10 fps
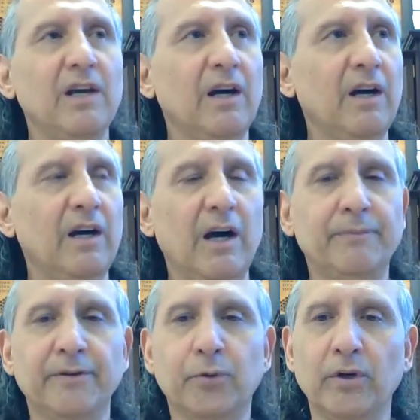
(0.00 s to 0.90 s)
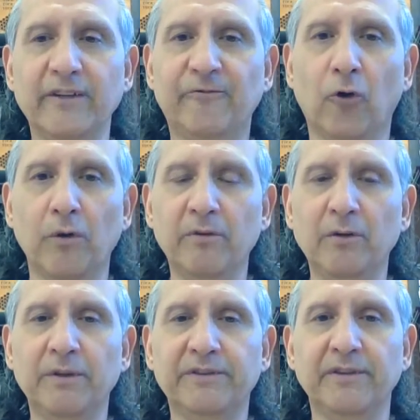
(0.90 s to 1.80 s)
up to 24
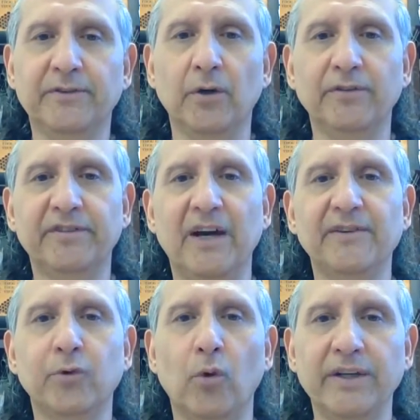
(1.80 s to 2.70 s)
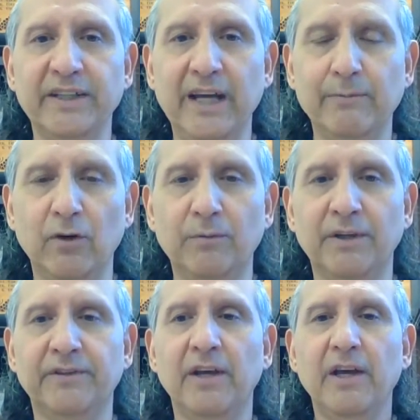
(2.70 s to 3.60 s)
movements at Dosan, 28
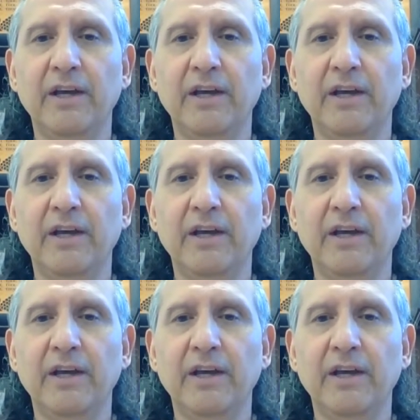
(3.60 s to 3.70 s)
movements